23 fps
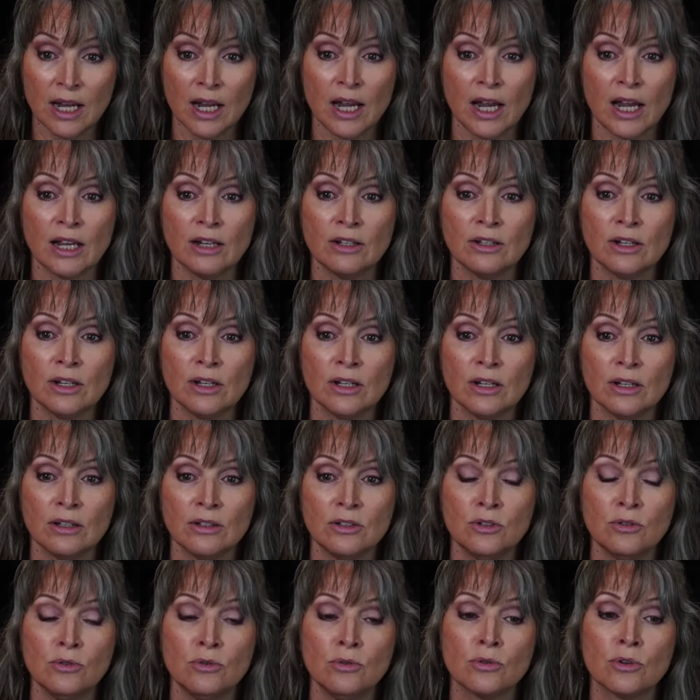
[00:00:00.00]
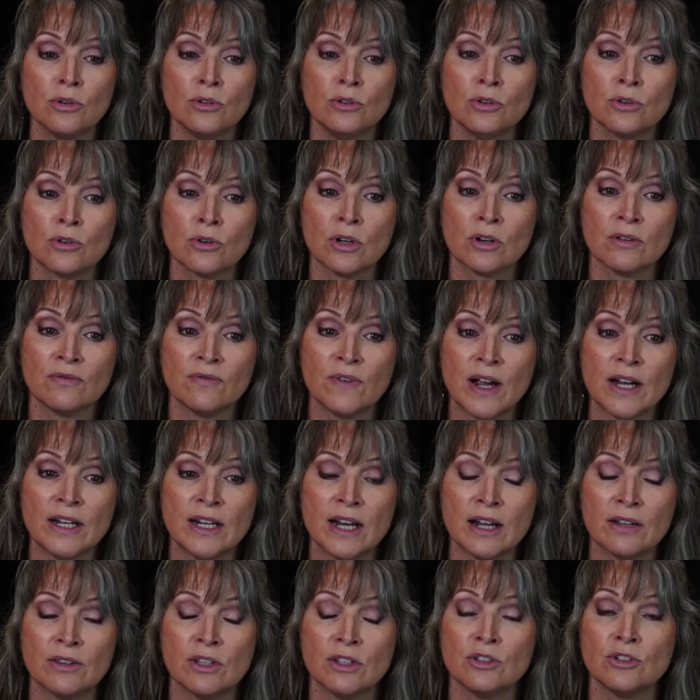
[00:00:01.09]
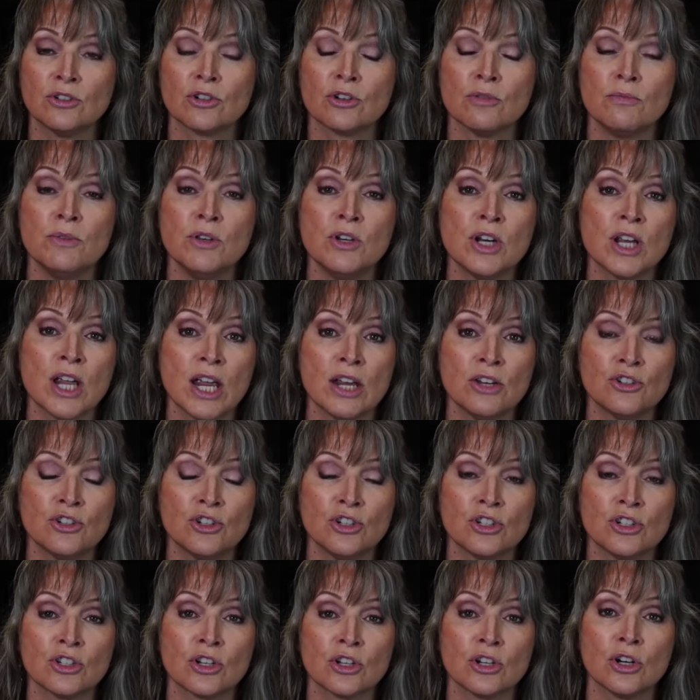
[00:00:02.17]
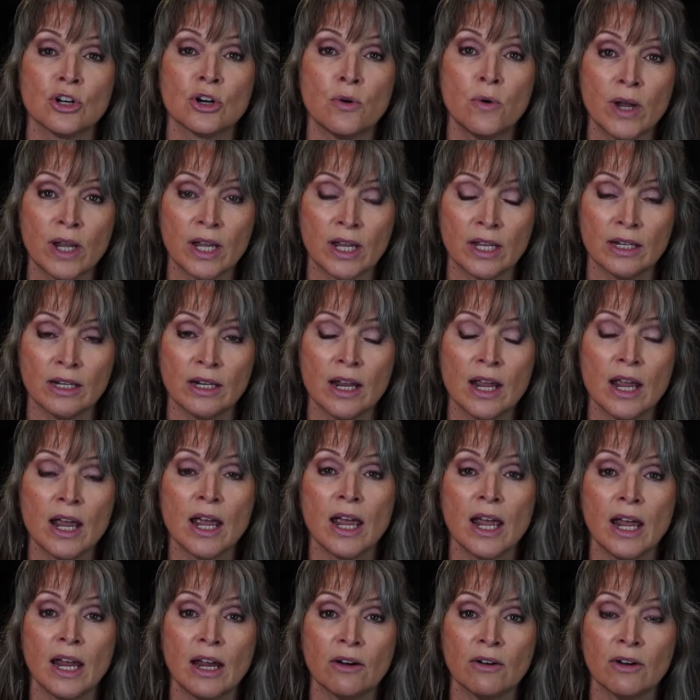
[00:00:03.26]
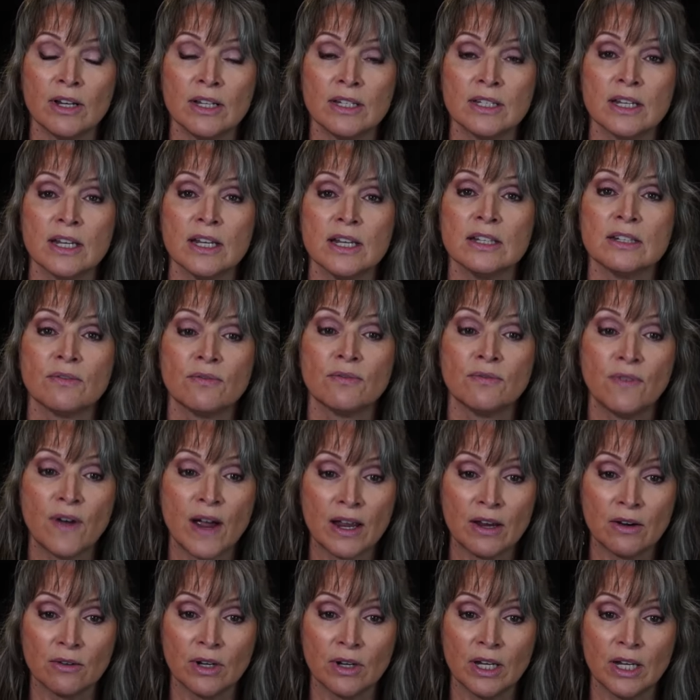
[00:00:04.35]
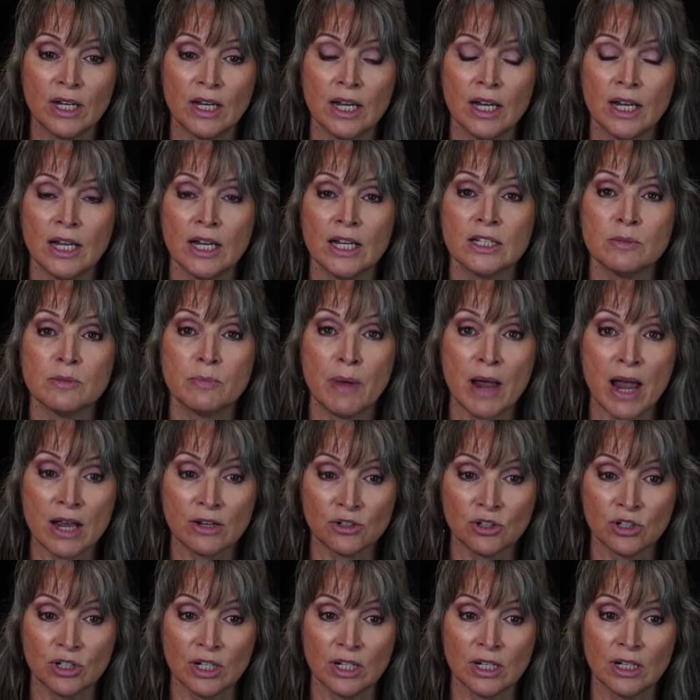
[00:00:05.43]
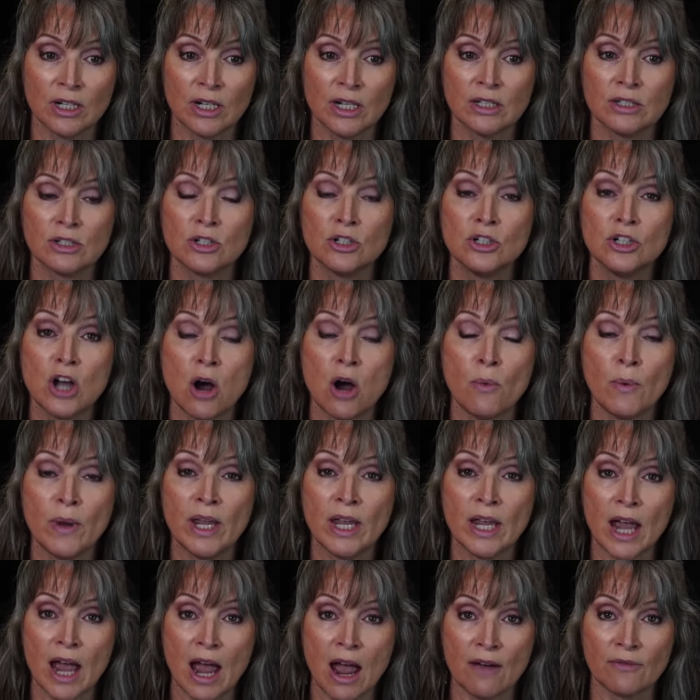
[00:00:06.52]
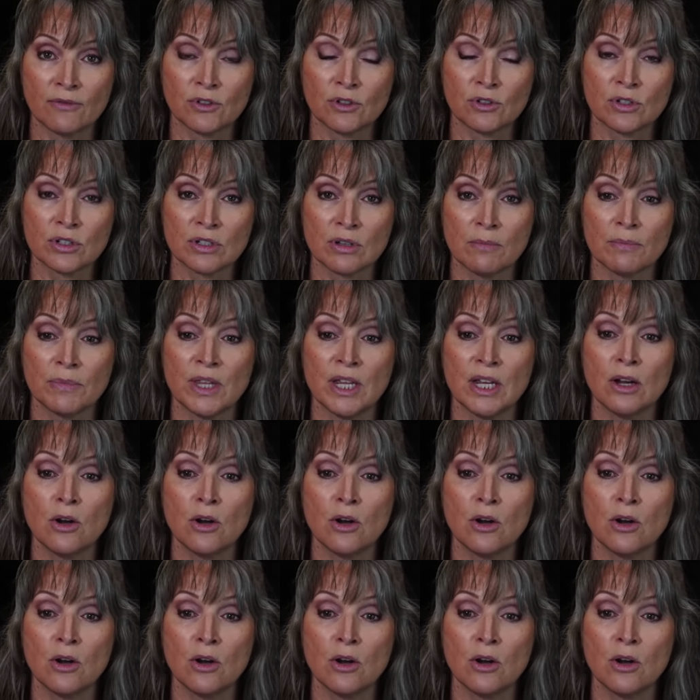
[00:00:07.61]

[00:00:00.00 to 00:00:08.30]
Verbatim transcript: and you you're going to find out that your communication is going to quicken. Aries is fiery, it's passionate, it's going after something